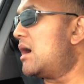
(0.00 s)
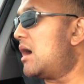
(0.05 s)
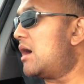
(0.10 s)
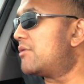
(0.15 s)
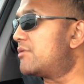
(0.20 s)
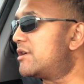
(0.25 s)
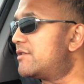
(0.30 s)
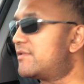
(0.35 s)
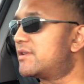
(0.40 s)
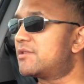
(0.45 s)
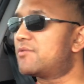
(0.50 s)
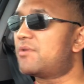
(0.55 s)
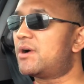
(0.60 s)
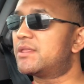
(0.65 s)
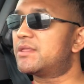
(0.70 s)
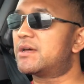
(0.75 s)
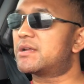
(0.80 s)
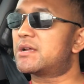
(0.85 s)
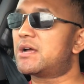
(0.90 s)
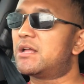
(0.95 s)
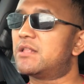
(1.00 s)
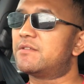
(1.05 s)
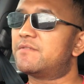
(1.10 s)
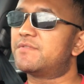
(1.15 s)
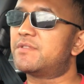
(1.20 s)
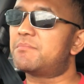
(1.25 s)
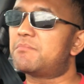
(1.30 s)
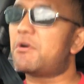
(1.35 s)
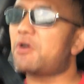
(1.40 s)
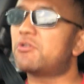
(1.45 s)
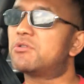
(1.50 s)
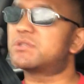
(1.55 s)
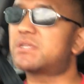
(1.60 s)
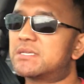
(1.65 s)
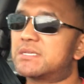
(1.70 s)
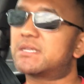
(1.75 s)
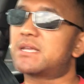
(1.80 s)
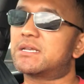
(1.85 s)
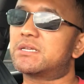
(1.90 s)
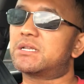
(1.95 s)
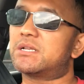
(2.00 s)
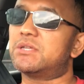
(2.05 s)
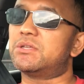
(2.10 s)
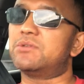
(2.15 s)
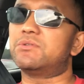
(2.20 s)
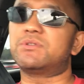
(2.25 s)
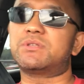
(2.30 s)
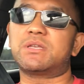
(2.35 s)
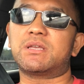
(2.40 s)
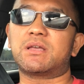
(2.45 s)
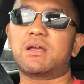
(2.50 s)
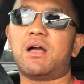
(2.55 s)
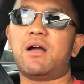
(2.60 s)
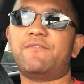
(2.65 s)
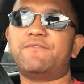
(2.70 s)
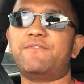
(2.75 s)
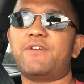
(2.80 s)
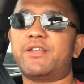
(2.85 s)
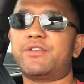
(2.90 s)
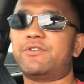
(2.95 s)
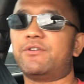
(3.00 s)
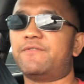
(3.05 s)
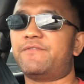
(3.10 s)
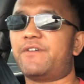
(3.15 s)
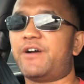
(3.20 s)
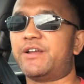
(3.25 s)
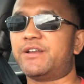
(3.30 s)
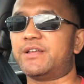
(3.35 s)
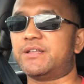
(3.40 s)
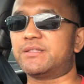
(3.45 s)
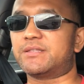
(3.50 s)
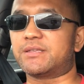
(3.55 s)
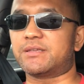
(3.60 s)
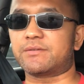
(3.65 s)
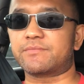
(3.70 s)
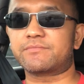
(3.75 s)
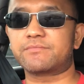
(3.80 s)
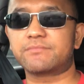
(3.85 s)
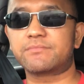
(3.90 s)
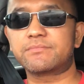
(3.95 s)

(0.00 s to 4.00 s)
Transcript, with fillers: However, the one that I love the most is actually using a vendor financing.